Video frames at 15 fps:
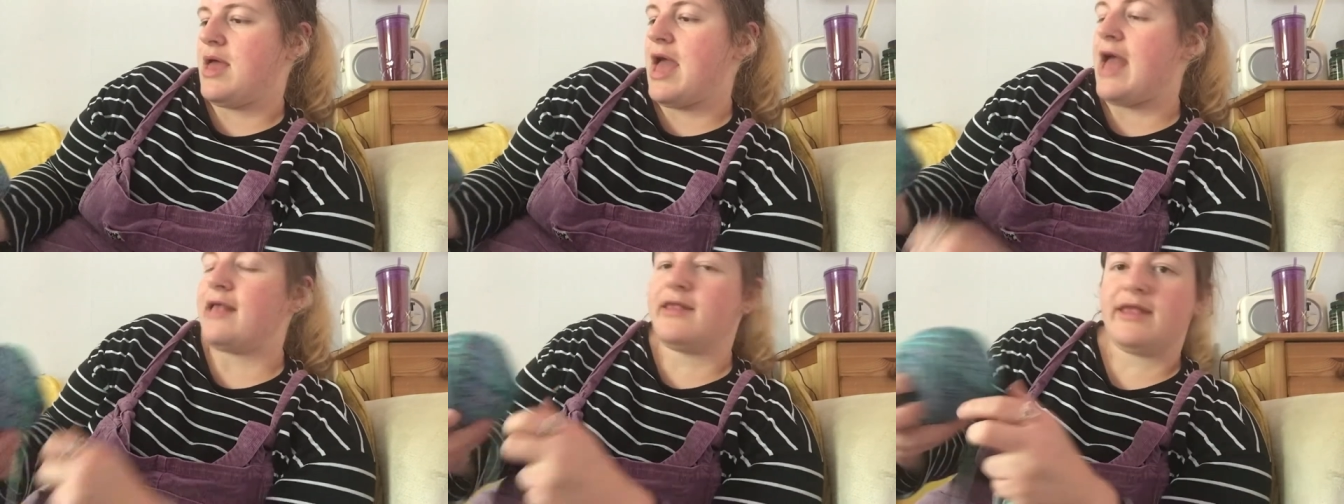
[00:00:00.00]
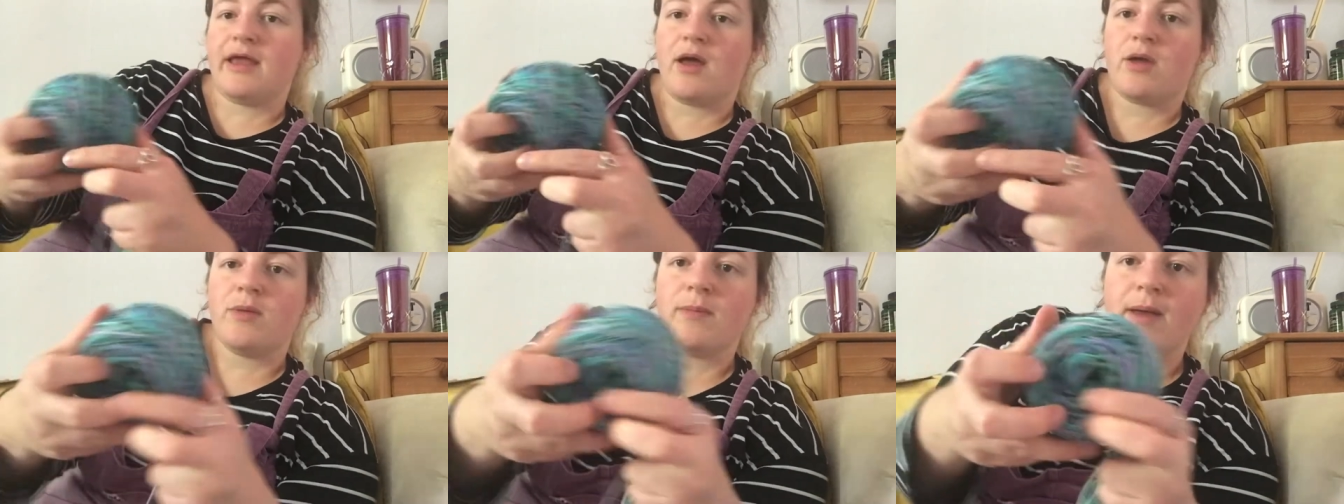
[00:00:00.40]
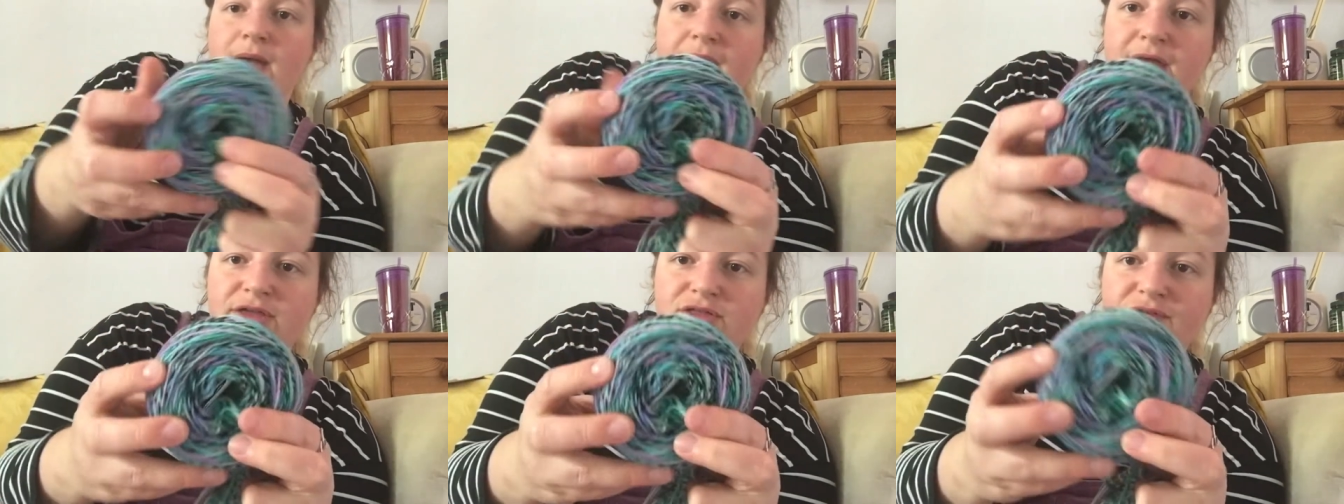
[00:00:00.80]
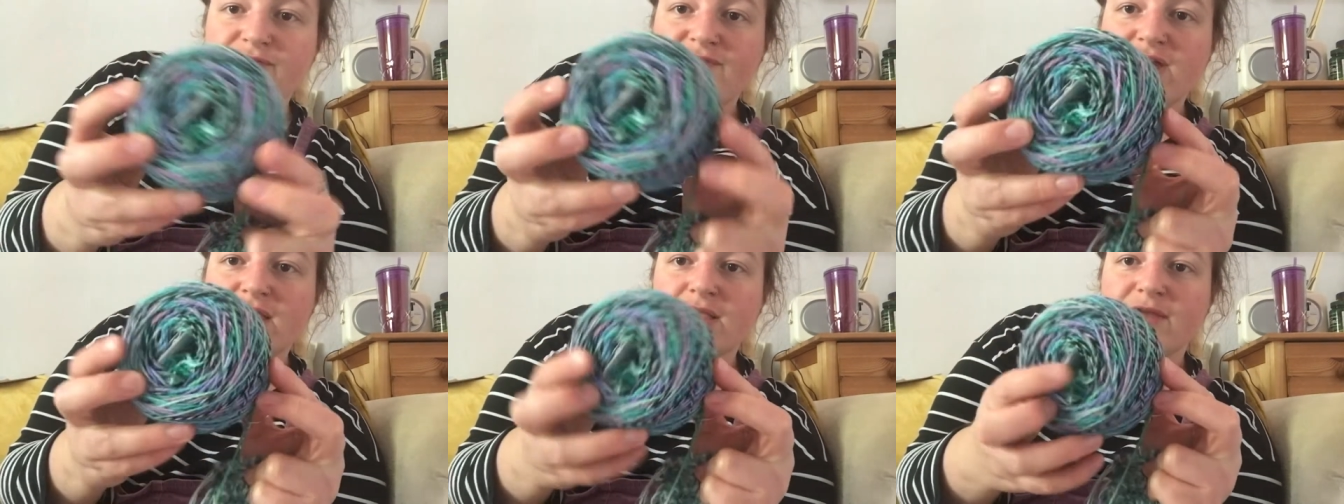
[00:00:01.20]
Etsy homepage,
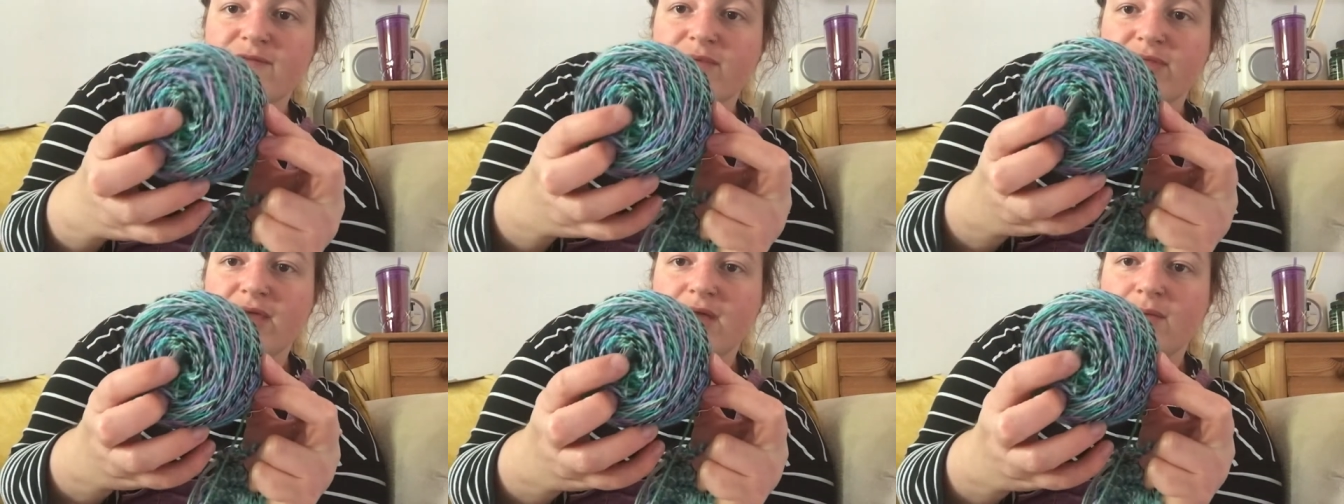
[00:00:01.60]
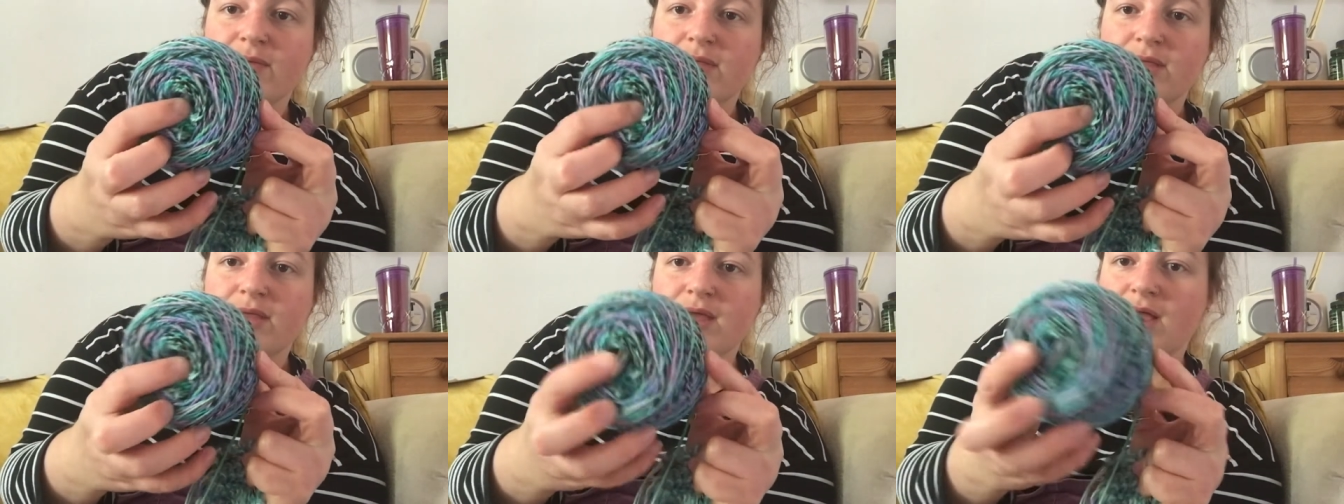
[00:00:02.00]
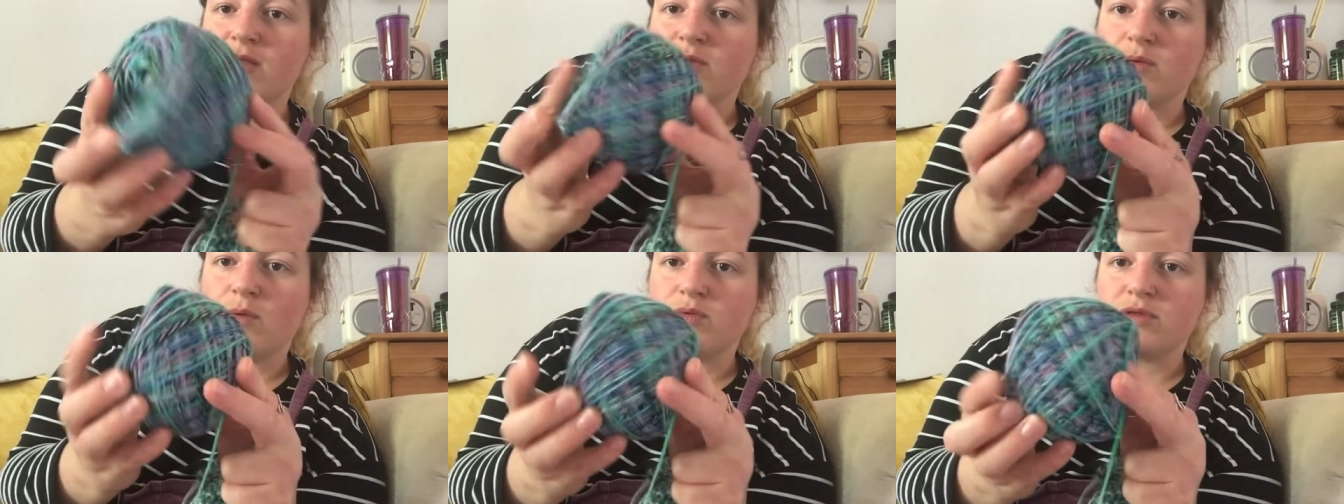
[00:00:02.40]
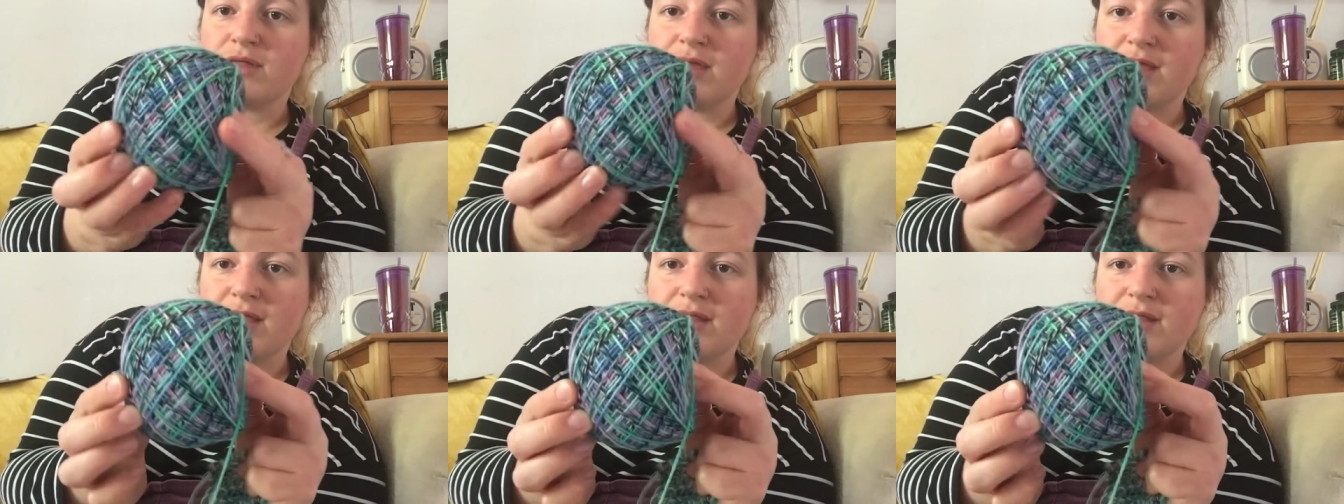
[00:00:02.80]
fell in love with it and
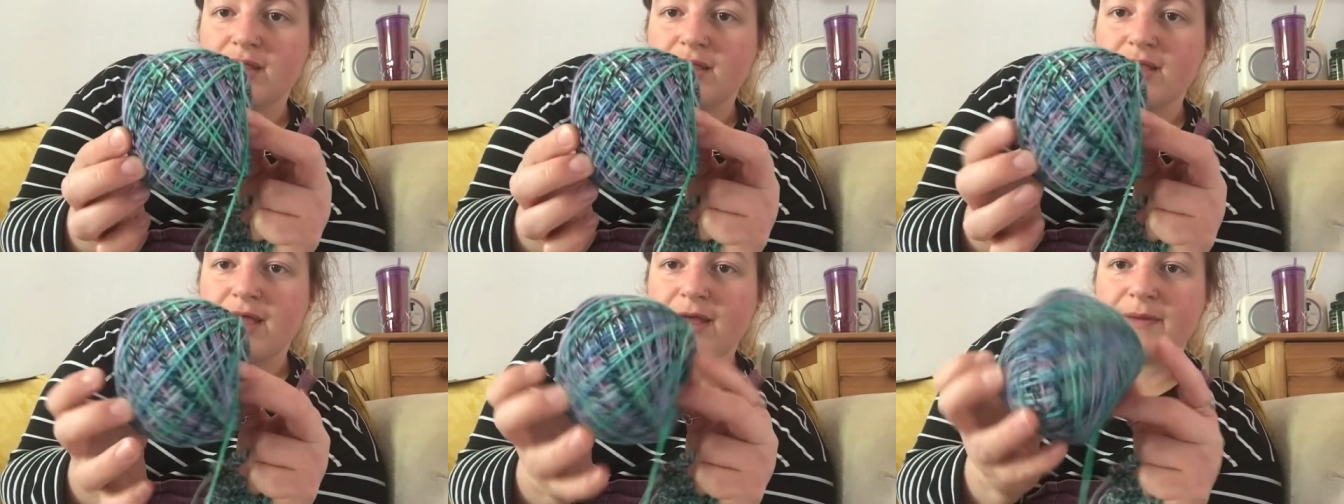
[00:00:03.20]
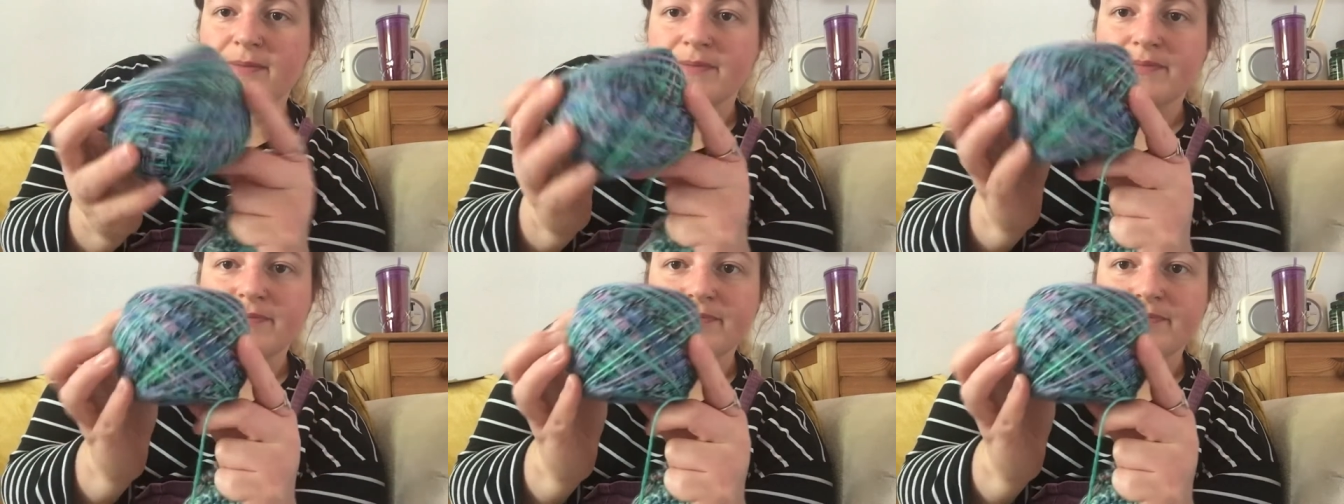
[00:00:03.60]
ordered it instantly.